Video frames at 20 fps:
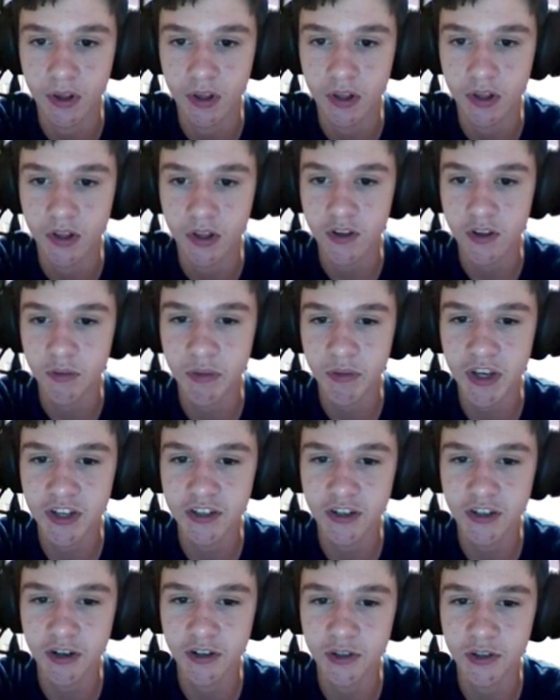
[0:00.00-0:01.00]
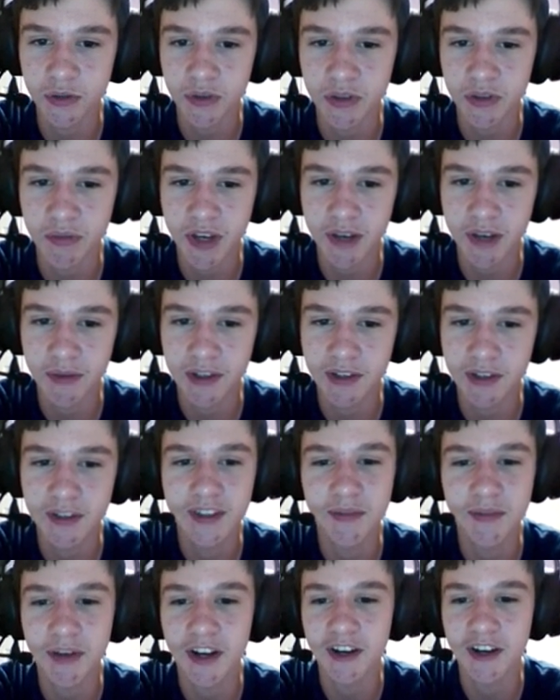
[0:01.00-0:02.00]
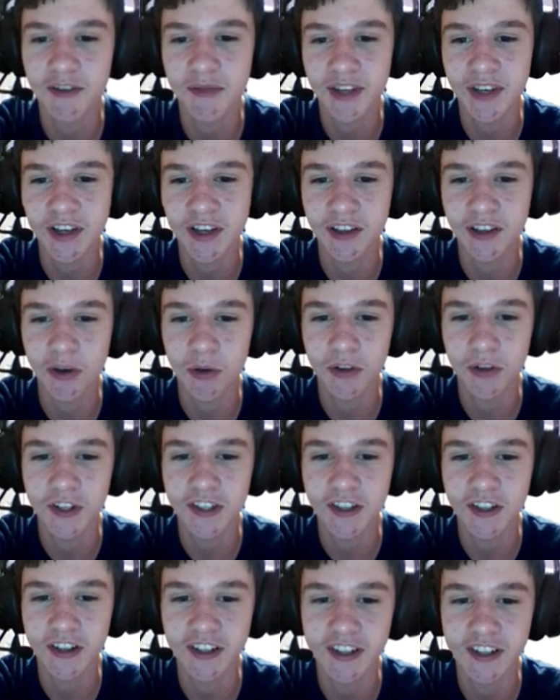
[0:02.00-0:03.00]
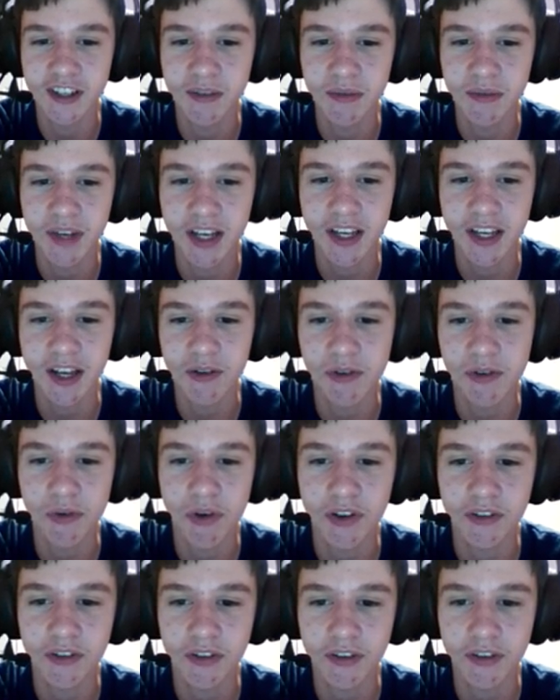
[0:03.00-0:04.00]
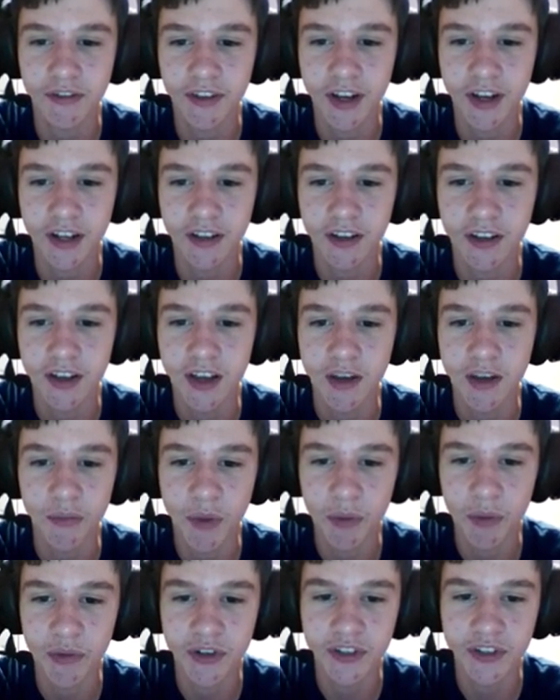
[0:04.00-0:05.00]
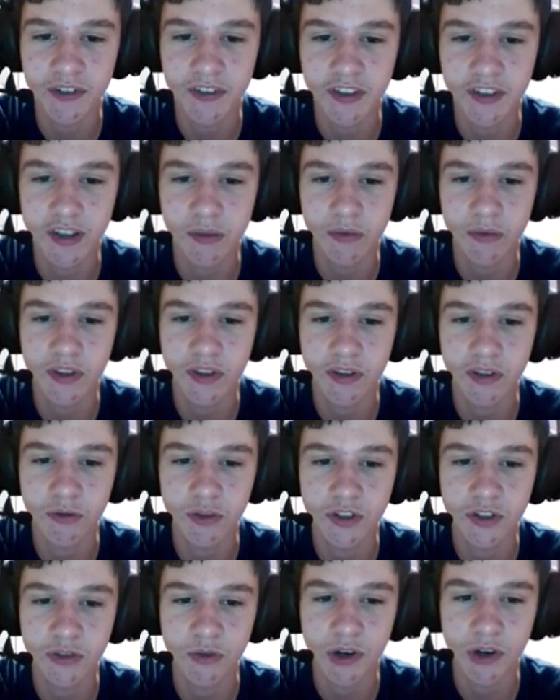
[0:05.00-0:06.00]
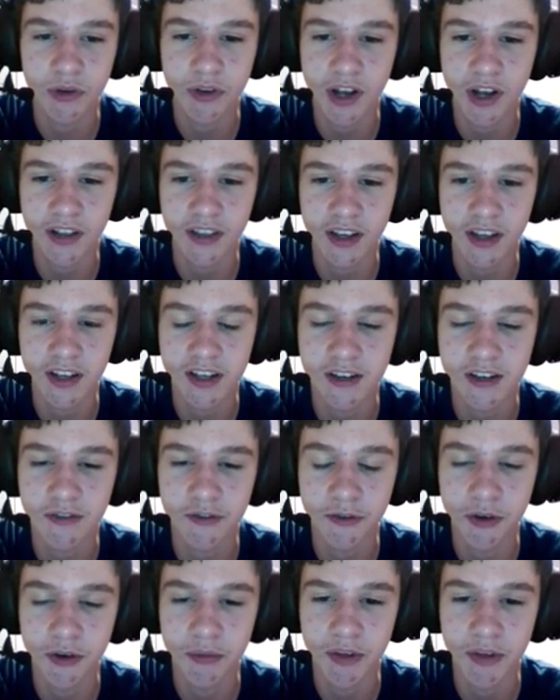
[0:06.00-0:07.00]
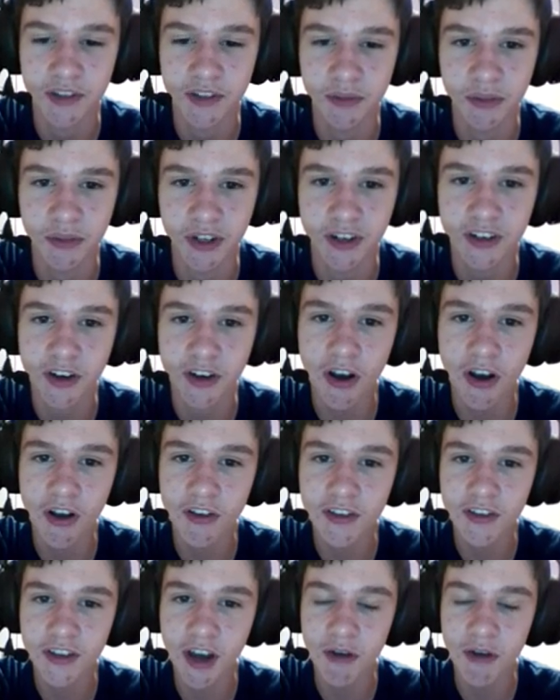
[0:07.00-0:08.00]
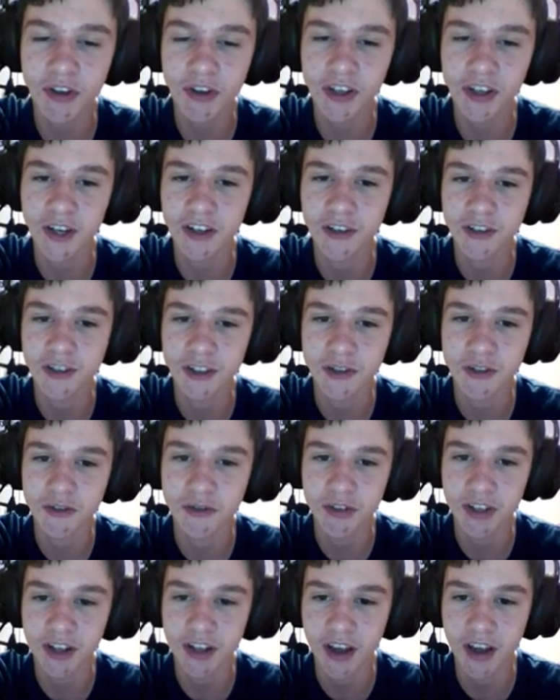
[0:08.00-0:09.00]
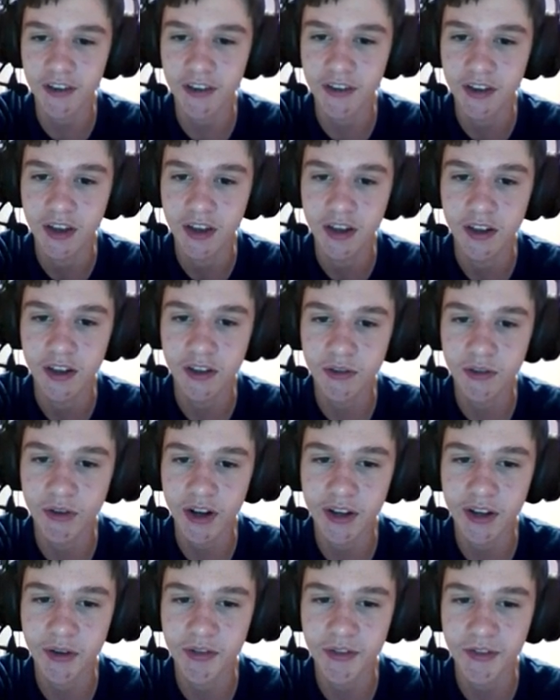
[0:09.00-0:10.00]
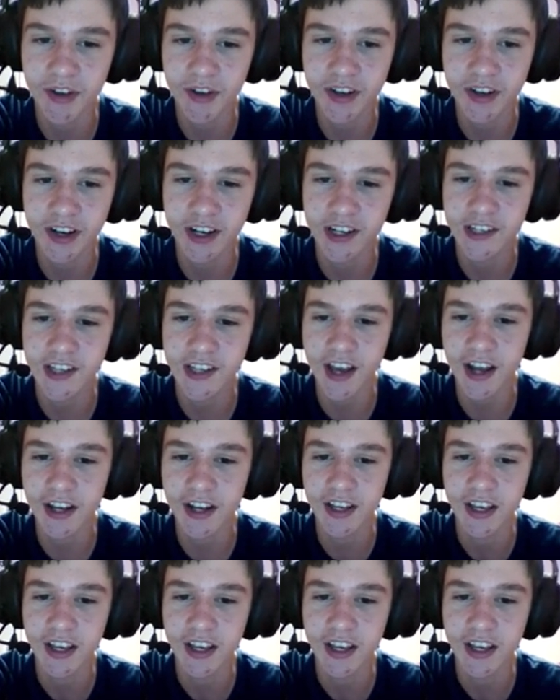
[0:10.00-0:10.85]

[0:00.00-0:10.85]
This is Peach, our sweet baby, despite her being the oldest on the team. Again, we wanted to reflect members of the team, which is where we got the idea for a Muslim character. Honestly, I really liked her. She was really nice. This is Red. He was a fun character design.